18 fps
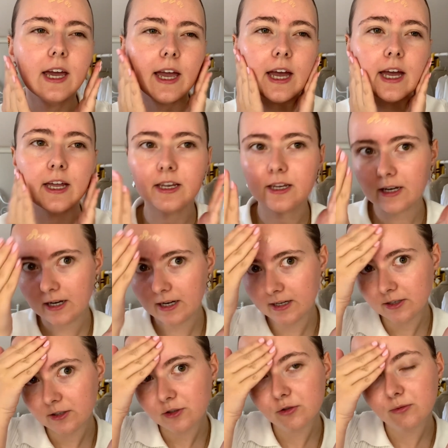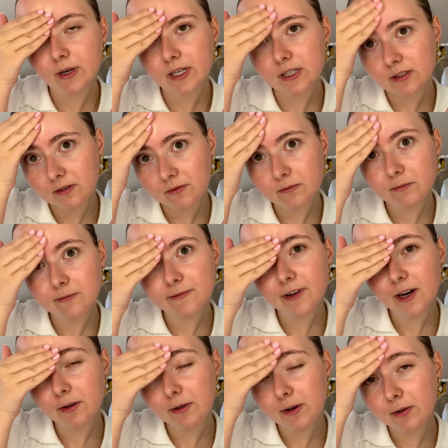and I sweat
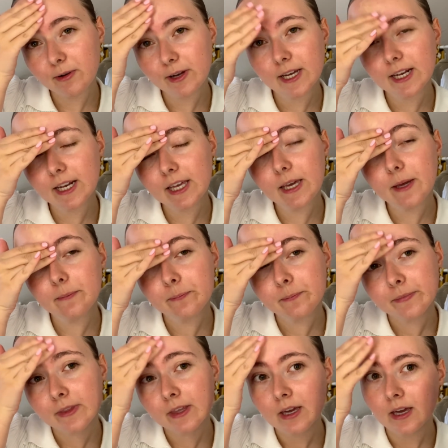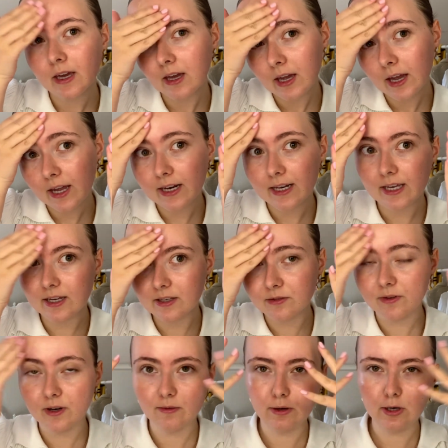very quickly and it gets
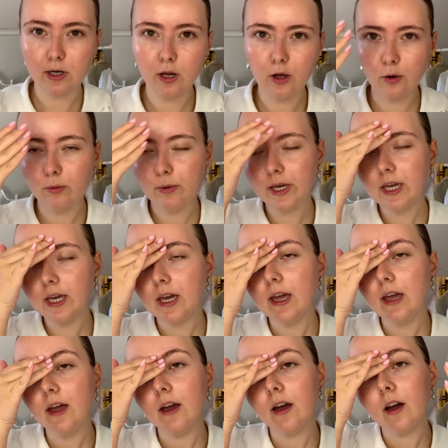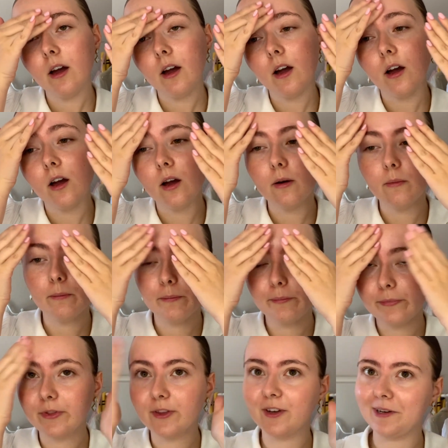very glowy,
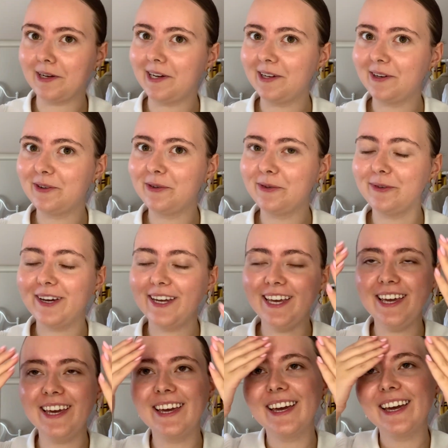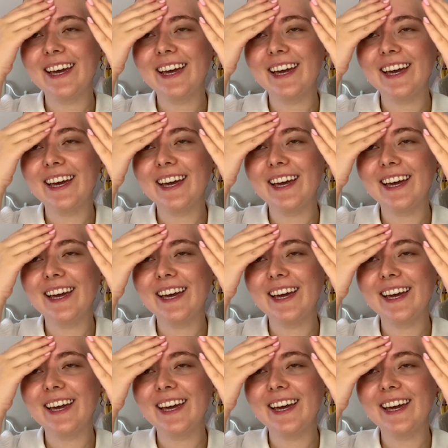not in a good way.